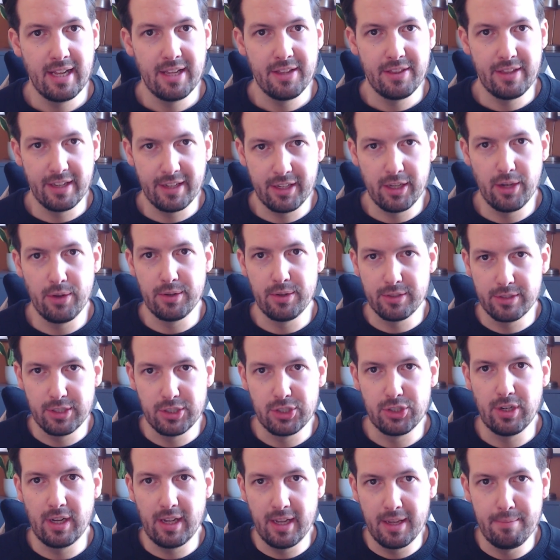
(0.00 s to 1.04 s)
they're going to
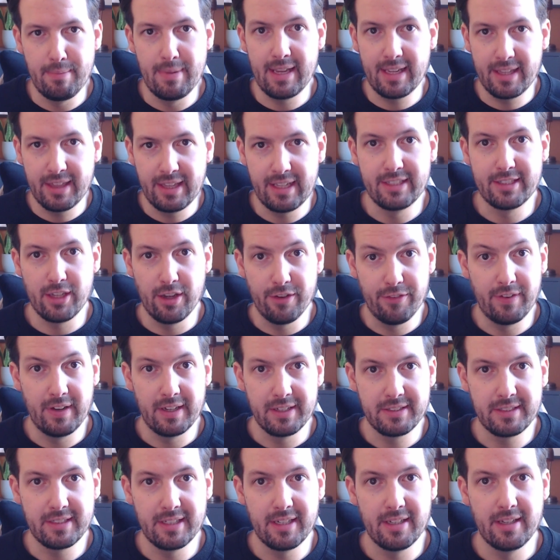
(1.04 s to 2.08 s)
try and make things go
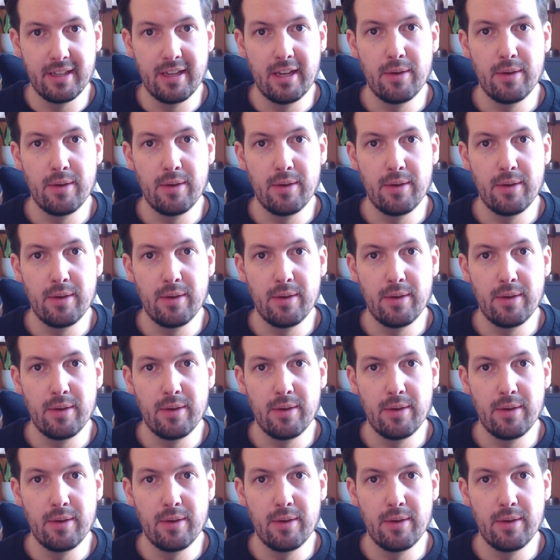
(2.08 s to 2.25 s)
faster.